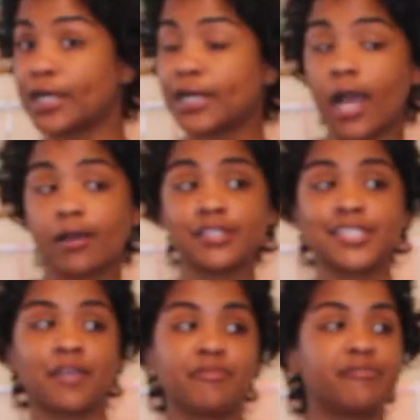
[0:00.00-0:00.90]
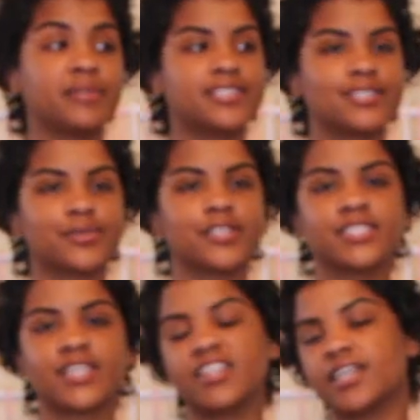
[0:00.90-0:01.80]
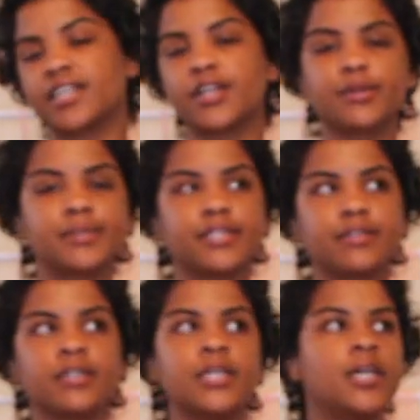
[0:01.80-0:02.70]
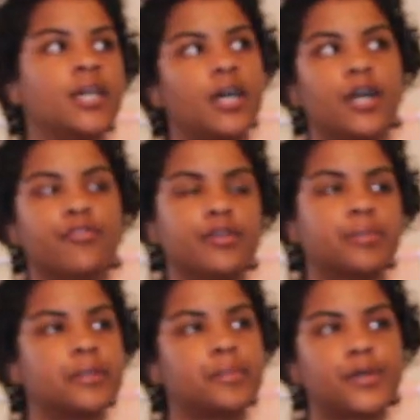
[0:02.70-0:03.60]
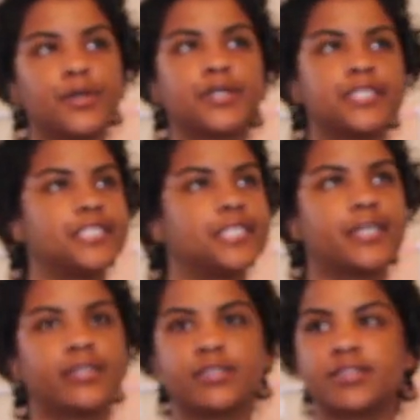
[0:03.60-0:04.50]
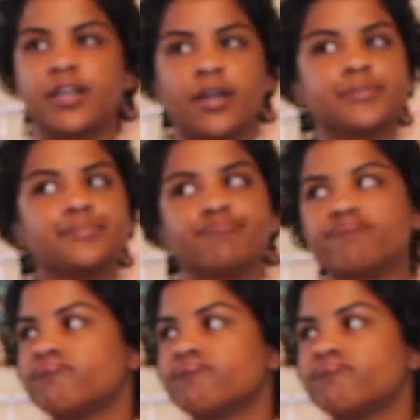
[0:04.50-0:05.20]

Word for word: warehouse type of place where they sell like Urban, uh, Free People, Adidas, um,